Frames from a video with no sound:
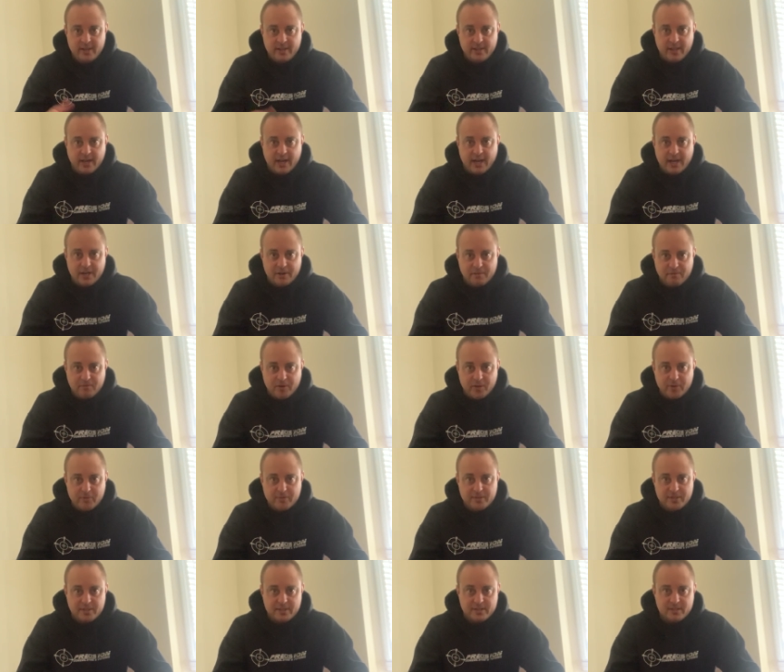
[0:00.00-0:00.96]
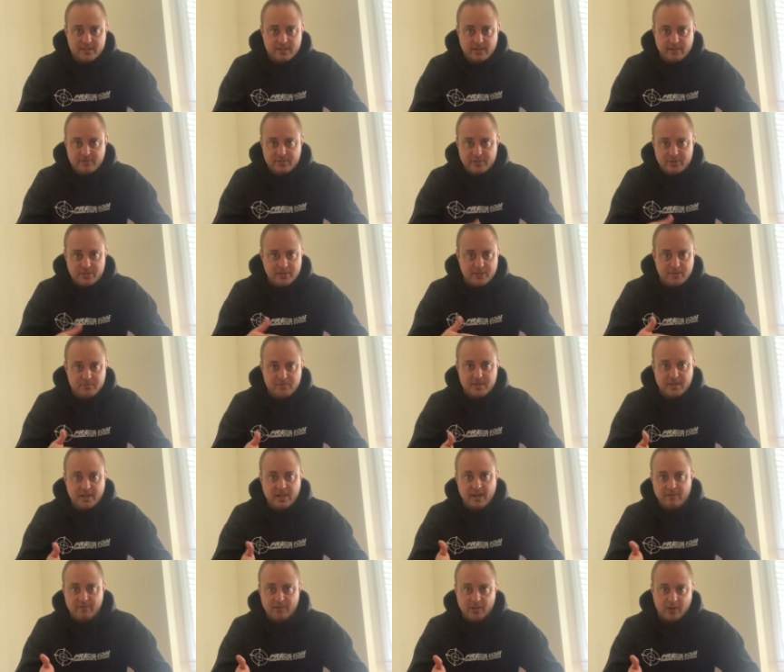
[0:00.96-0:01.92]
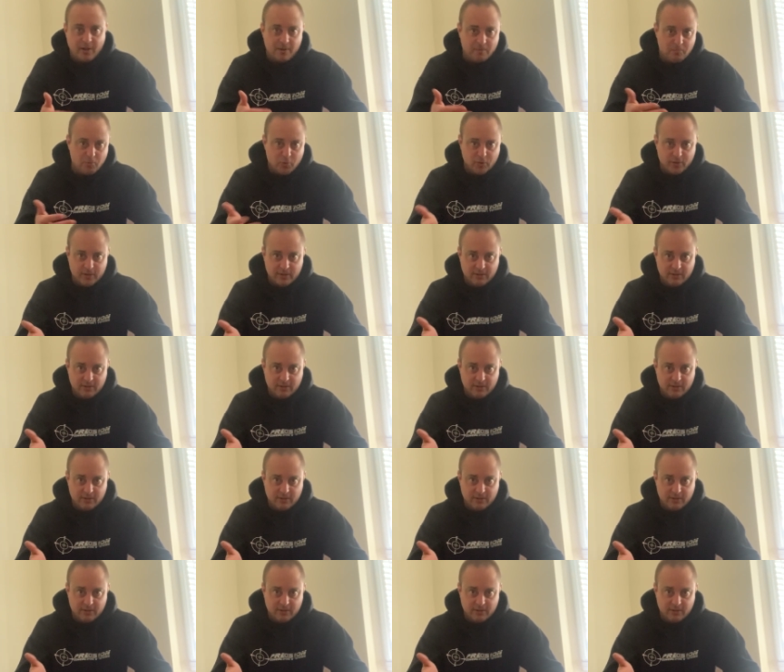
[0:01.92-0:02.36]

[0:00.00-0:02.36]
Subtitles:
the higher frequency stuff just seems to have a lot more